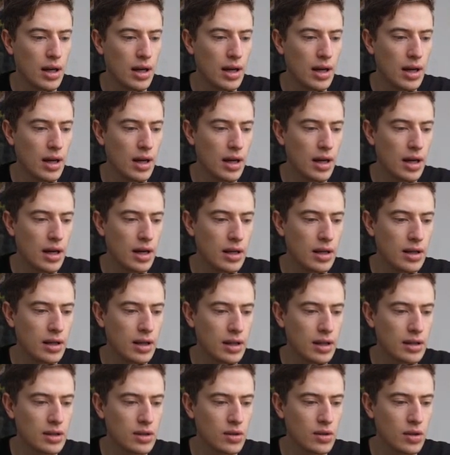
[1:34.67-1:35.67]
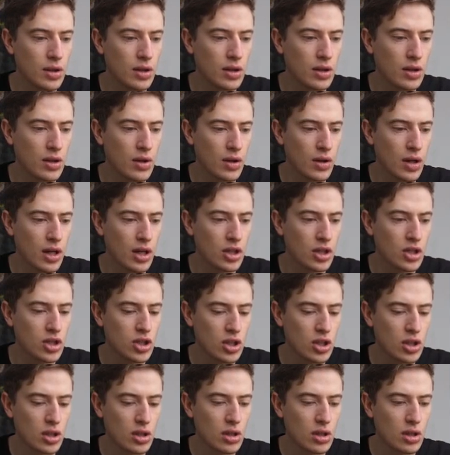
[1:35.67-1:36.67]
and let's do another
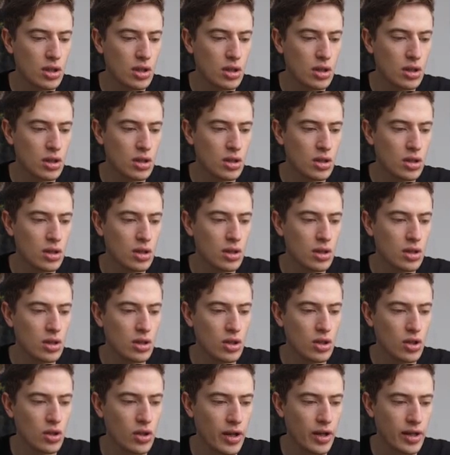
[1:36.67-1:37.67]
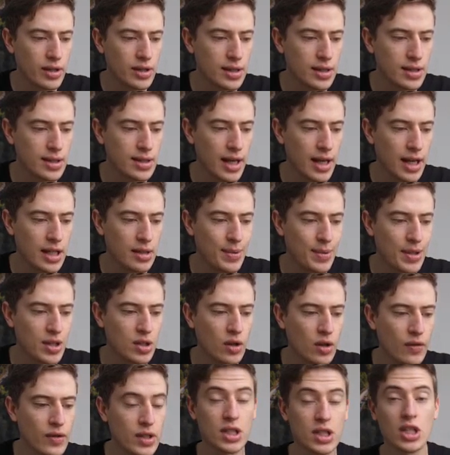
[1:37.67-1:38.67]
location, United States, because
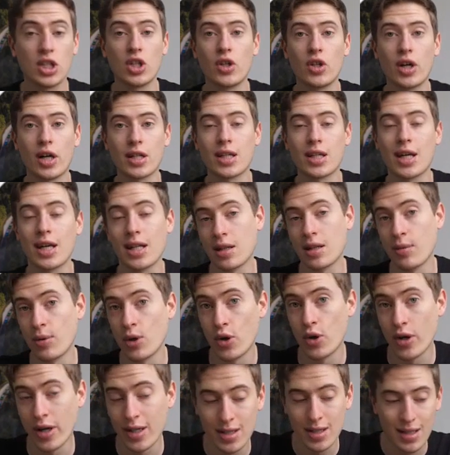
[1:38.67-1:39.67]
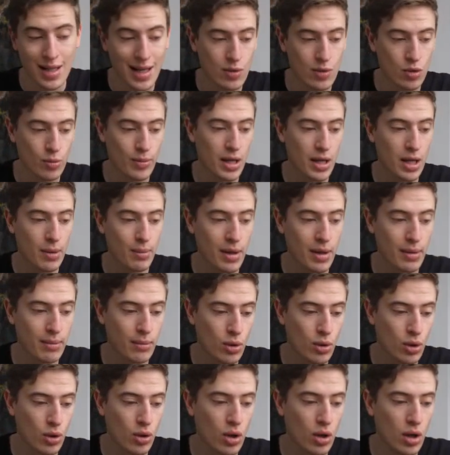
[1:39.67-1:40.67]
obviously United Kingdom and United States will make a bit
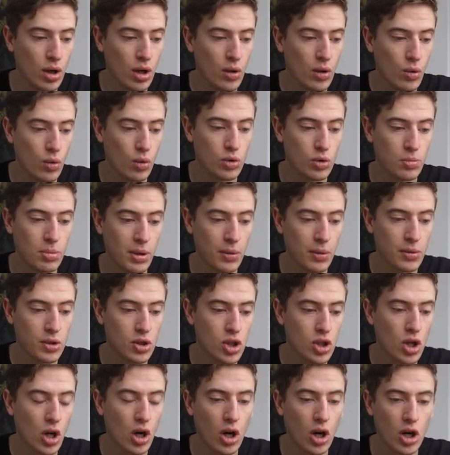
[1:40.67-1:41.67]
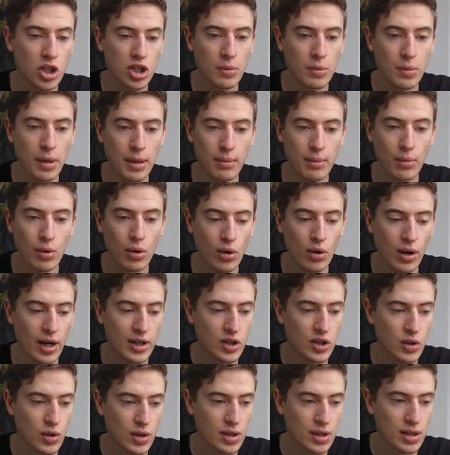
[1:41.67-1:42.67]
more, we'll be able to charge a bit more,
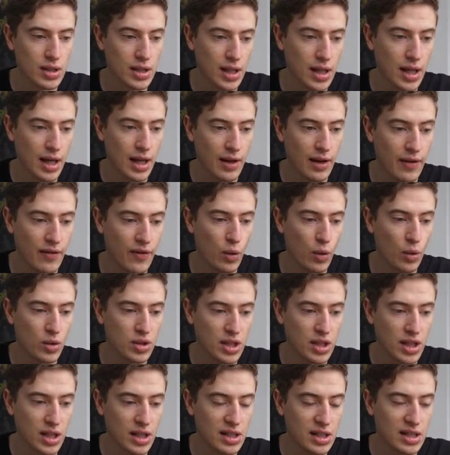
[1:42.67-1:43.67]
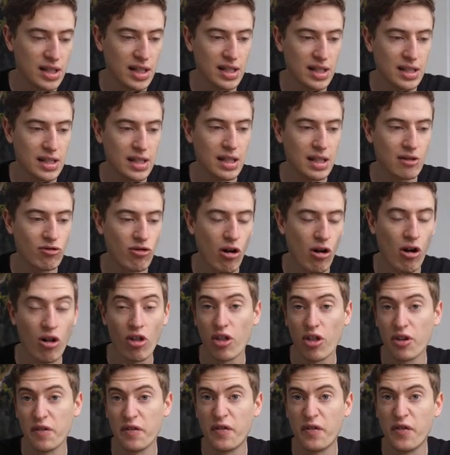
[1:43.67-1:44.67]
as you can see here, 14, 16
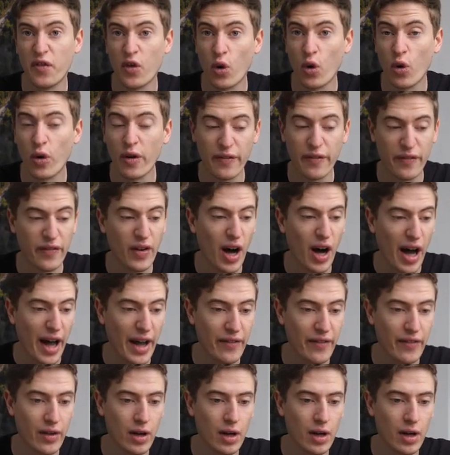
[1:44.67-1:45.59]
rather than 4 and 5.